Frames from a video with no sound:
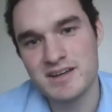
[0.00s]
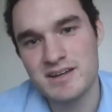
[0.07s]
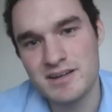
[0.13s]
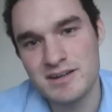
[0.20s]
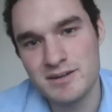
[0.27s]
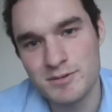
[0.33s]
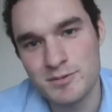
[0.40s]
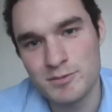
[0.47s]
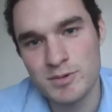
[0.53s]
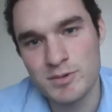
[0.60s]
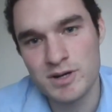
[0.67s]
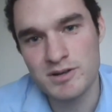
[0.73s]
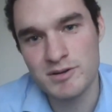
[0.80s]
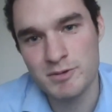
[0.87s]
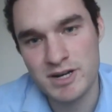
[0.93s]
I listened to
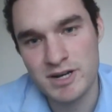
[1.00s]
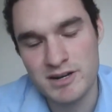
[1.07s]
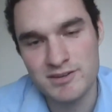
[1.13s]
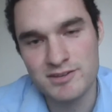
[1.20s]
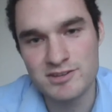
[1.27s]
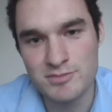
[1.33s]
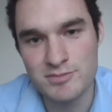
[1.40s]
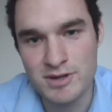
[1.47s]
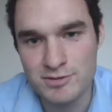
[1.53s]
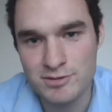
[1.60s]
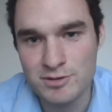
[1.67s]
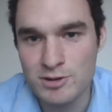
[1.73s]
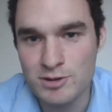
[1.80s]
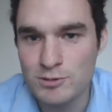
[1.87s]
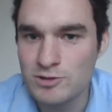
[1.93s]
Matthew Gold speak
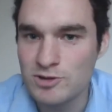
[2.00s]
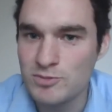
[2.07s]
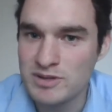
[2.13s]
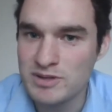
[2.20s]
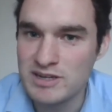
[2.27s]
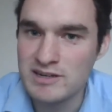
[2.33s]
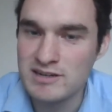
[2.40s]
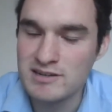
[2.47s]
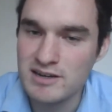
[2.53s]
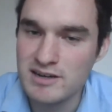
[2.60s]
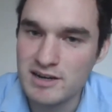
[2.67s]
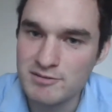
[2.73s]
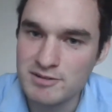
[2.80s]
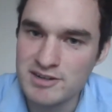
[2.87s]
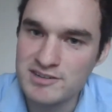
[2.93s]
recently, he
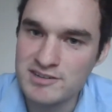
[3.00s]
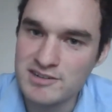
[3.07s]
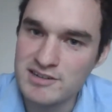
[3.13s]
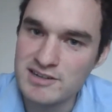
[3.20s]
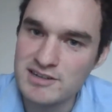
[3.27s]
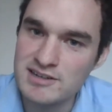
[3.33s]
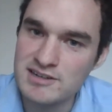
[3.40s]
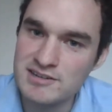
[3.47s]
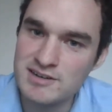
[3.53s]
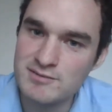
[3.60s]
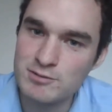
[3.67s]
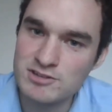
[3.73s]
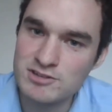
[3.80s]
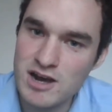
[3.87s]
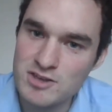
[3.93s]
several times
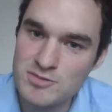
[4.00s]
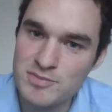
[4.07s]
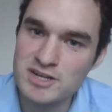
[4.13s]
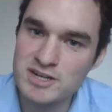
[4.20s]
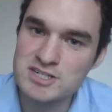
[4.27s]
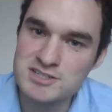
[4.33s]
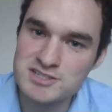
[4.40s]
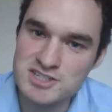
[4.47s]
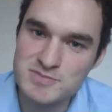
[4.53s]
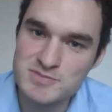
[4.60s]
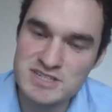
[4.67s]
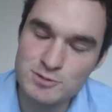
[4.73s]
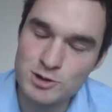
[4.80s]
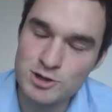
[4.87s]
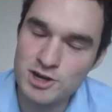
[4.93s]
mentions this piece of work going on
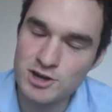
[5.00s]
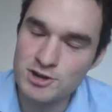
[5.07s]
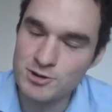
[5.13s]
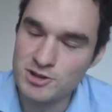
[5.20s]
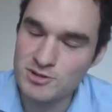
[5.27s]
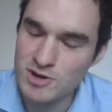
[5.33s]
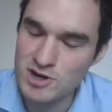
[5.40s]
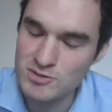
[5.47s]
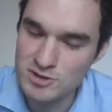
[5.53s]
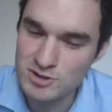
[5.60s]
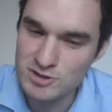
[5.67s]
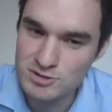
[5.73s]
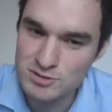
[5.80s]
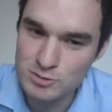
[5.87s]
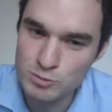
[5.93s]
at the moment called
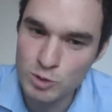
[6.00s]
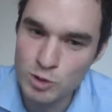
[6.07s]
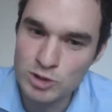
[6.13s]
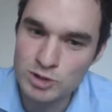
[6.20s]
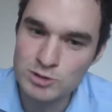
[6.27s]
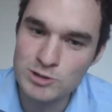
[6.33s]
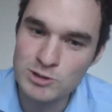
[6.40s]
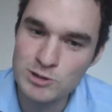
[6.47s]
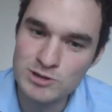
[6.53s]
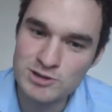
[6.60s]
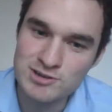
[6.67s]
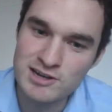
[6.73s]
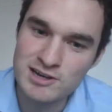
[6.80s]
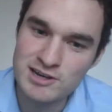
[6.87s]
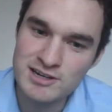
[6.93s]
What Good Looks Like.
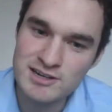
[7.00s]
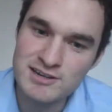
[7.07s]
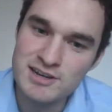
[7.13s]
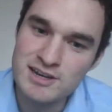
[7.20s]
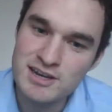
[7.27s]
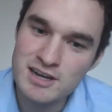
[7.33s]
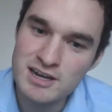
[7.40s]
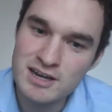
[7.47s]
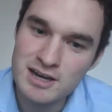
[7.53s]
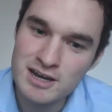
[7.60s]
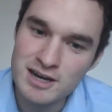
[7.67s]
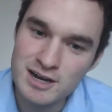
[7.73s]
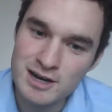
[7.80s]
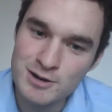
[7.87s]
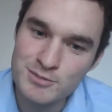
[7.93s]

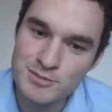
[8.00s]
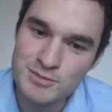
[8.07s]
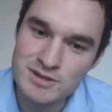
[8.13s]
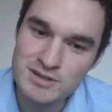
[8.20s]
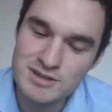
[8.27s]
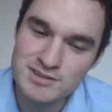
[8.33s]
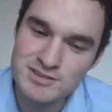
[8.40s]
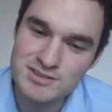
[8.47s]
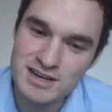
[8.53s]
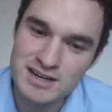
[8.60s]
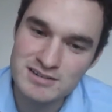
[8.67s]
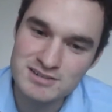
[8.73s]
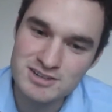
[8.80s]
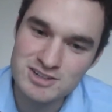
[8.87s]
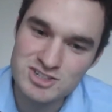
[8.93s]
Is that
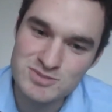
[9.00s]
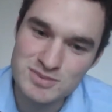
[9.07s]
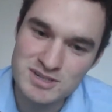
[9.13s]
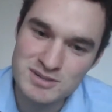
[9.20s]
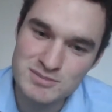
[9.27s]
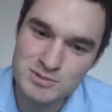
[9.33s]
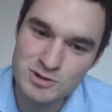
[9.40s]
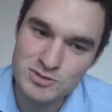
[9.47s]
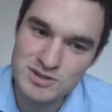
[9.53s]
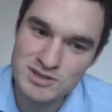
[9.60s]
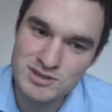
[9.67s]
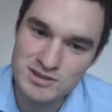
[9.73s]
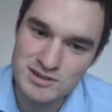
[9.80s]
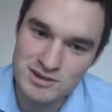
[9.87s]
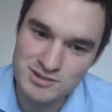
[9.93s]
going to be possibly the
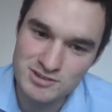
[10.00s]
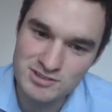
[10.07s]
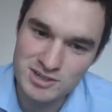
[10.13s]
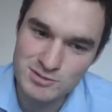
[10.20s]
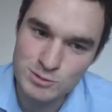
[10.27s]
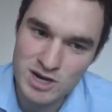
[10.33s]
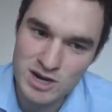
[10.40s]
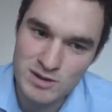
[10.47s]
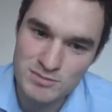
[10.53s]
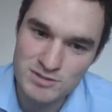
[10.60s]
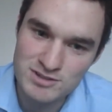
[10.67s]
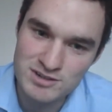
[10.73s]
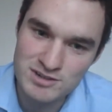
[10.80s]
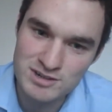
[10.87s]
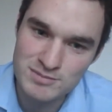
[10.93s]
closest that will come
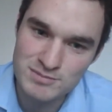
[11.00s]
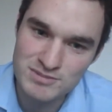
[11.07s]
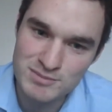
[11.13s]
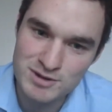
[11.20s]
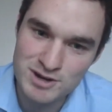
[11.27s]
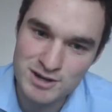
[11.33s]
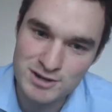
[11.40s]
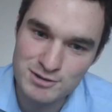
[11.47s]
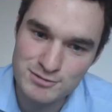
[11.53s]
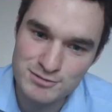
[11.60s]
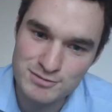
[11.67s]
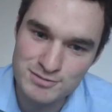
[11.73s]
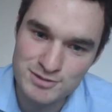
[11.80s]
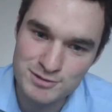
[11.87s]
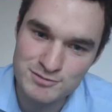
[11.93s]
to some kind of
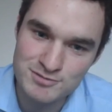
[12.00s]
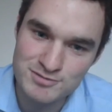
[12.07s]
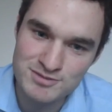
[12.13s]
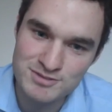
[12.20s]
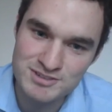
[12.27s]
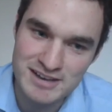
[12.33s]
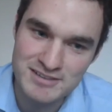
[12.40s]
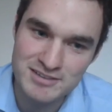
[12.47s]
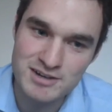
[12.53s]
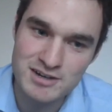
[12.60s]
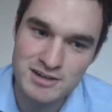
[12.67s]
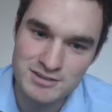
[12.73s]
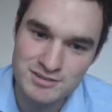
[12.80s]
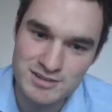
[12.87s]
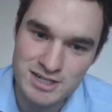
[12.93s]
sort of
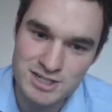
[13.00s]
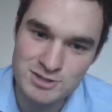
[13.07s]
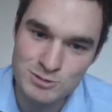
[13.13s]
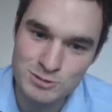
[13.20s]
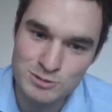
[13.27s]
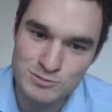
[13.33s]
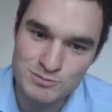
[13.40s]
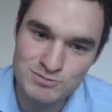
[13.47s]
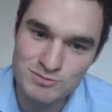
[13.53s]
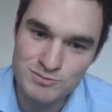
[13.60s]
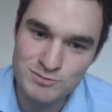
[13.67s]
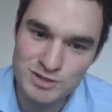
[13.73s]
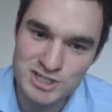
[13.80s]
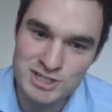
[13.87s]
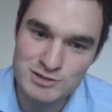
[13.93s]
standardized national
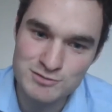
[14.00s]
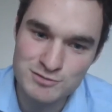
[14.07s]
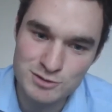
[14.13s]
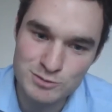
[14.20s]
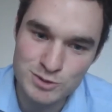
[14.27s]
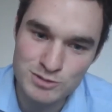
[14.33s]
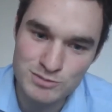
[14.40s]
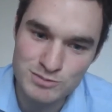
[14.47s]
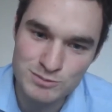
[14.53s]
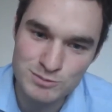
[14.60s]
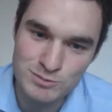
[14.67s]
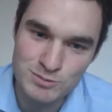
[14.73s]
vision for what